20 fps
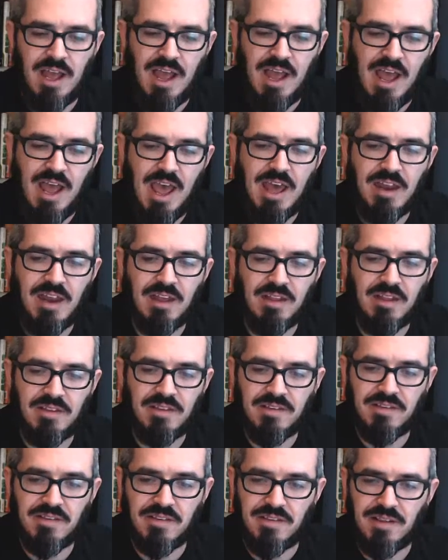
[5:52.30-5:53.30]
And
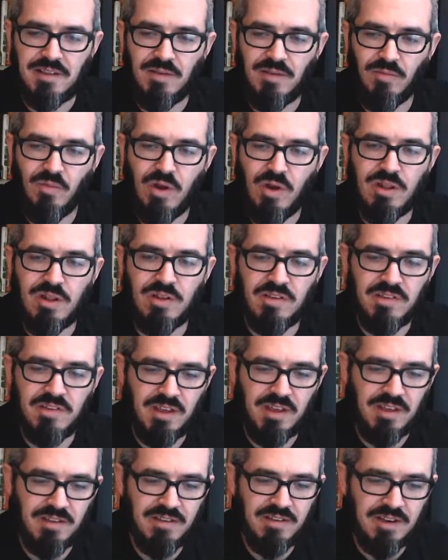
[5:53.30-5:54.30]
it's one of those
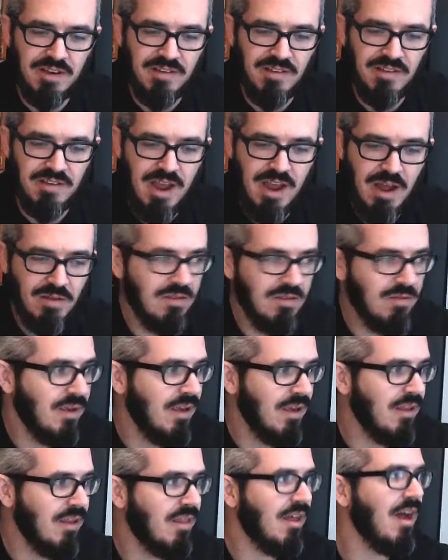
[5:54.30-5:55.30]
things that astounds
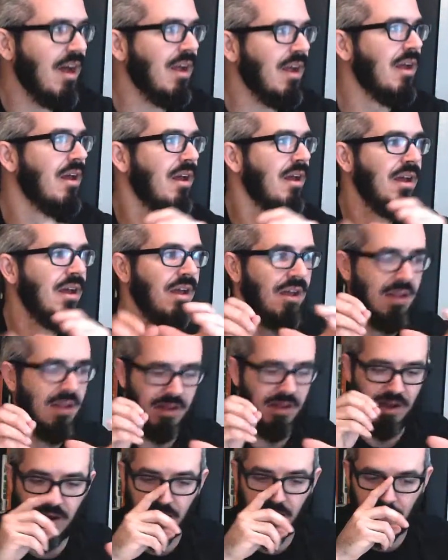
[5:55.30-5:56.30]
me that
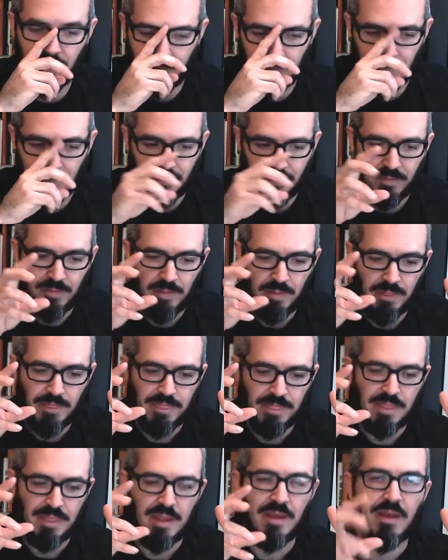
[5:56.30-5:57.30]

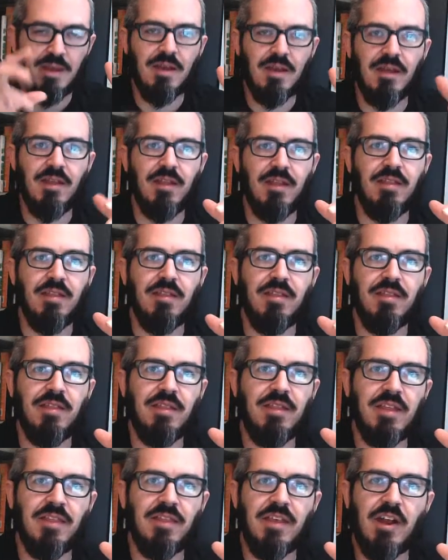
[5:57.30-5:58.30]

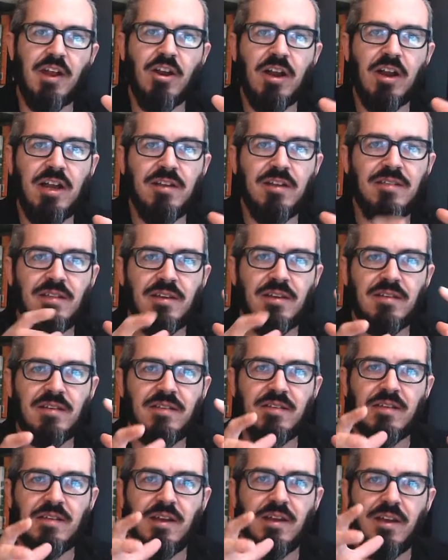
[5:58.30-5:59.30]
that there is
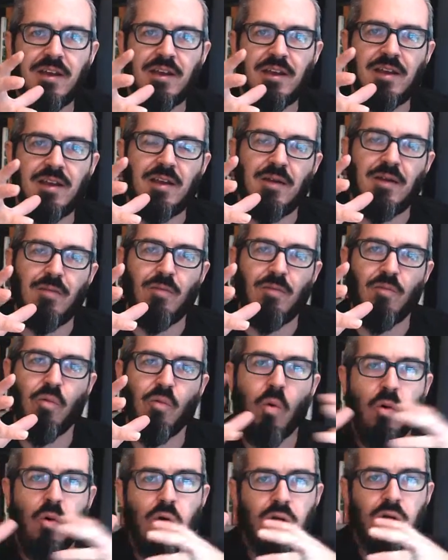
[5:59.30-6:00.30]
this
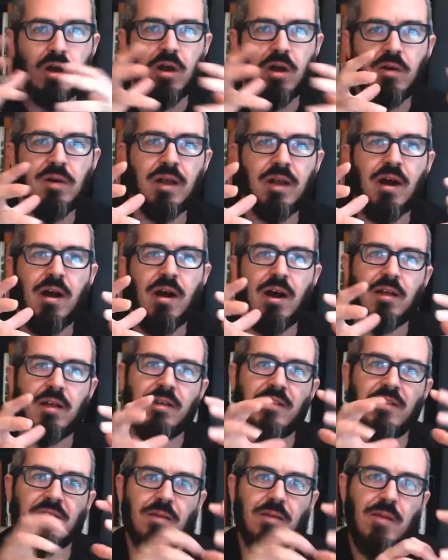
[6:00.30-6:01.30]
war going on
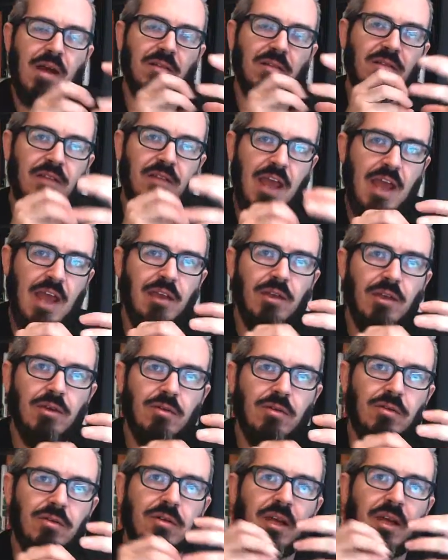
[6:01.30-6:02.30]
that somehow
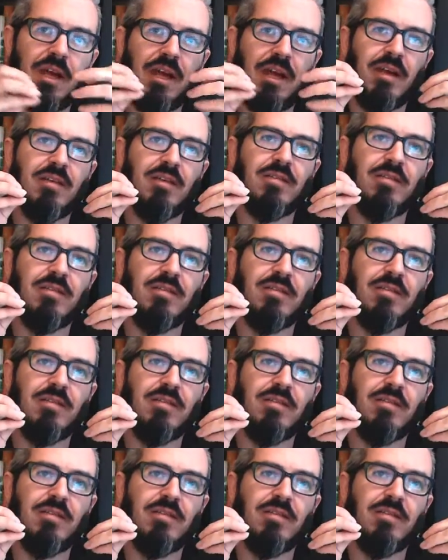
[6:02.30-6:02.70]
Daniel is